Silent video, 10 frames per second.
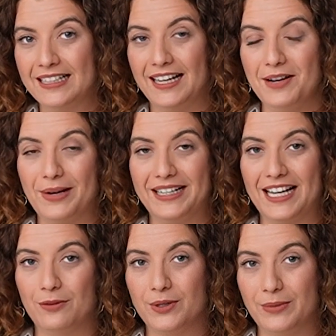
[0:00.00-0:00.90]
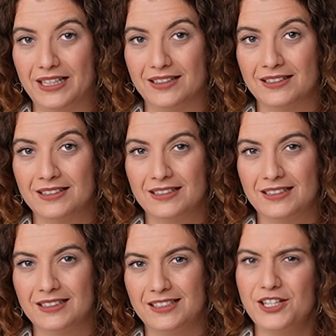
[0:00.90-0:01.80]
And by that we mean,
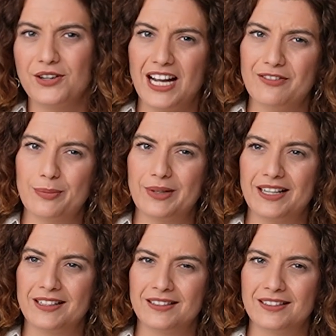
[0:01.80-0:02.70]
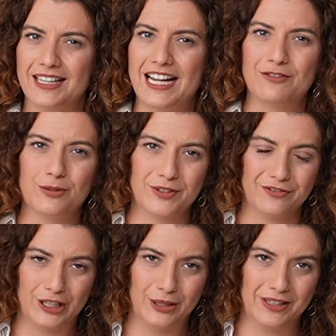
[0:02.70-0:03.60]
did you have a plan and have you been
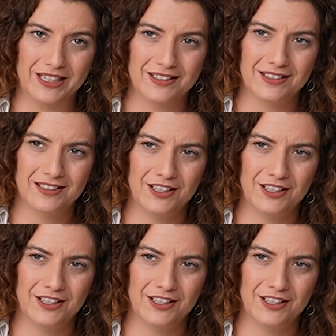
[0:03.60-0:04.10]
following it?